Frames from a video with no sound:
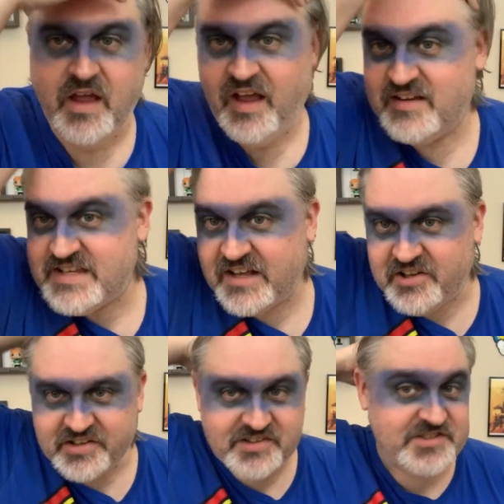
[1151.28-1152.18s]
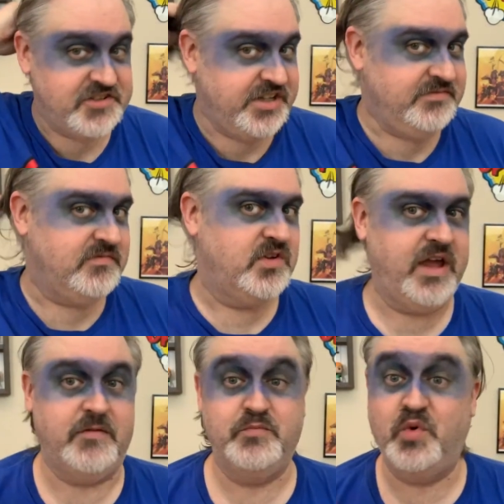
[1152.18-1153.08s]
How's that look? Does it look good?
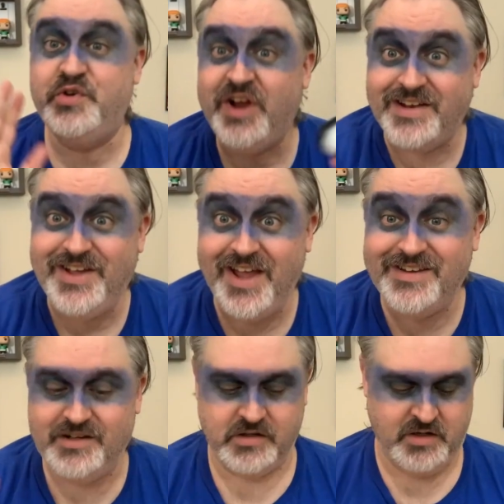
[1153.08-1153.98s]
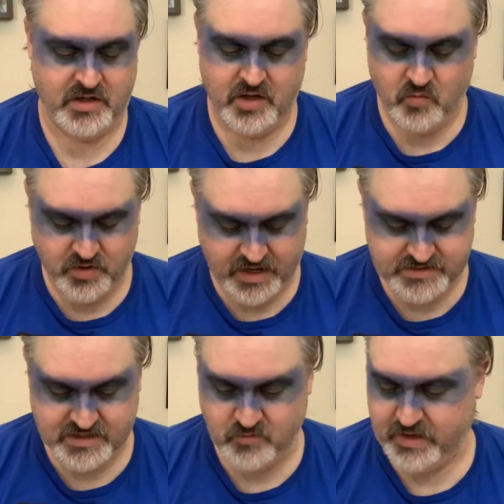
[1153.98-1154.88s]
Okay, well, we're not done. We're not
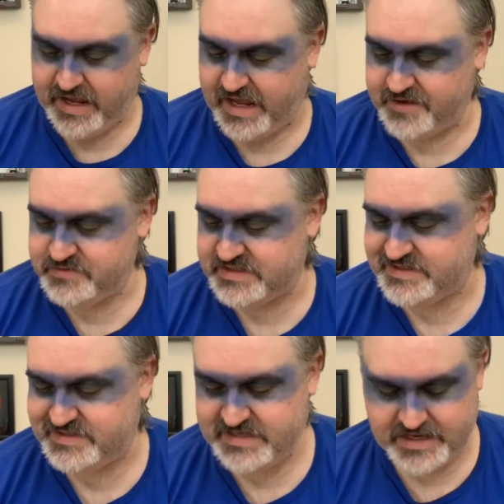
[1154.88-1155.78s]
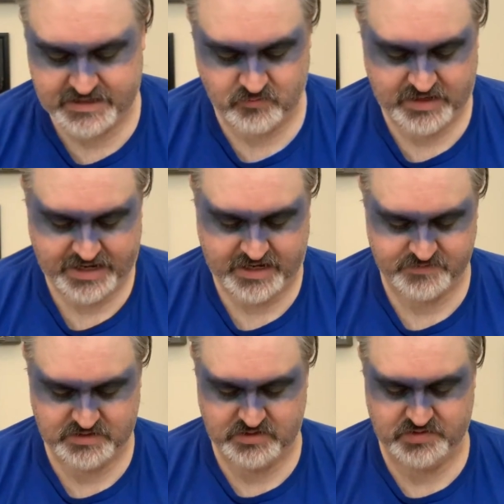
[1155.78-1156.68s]
done. We have to set it. We have
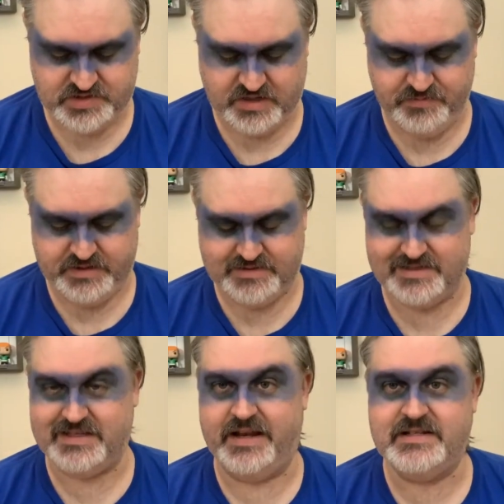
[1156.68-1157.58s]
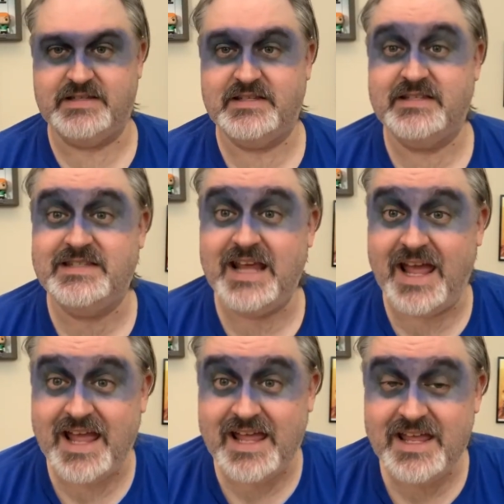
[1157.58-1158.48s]
to use something to set it to
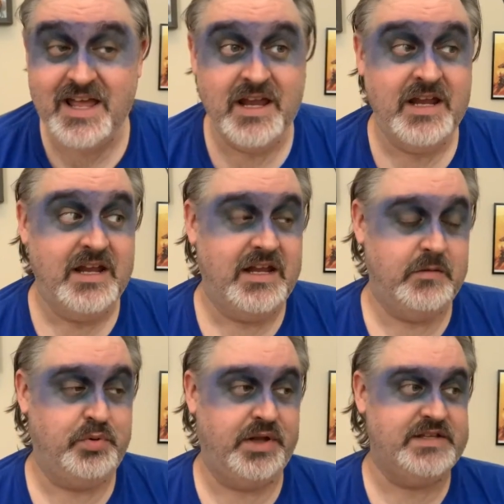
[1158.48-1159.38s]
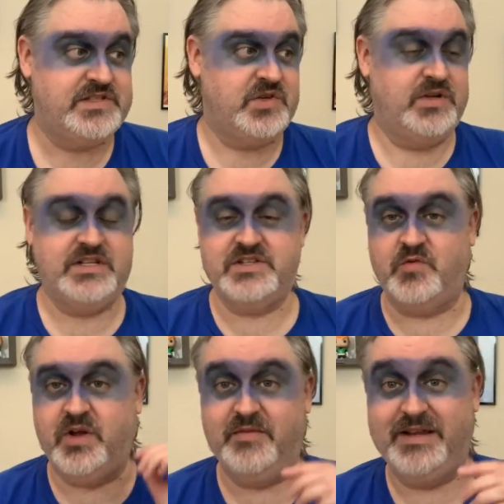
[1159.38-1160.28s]
stay in place so it doesn't
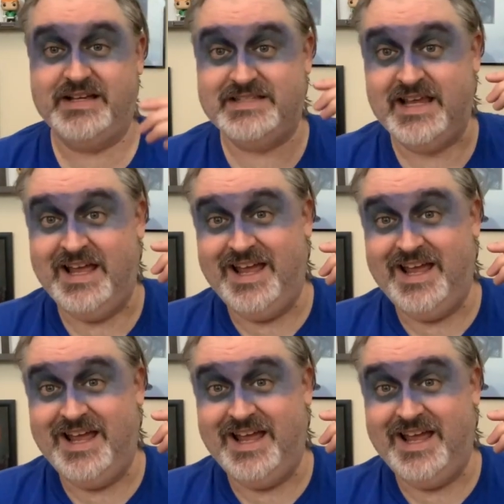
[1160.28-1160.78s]
run, because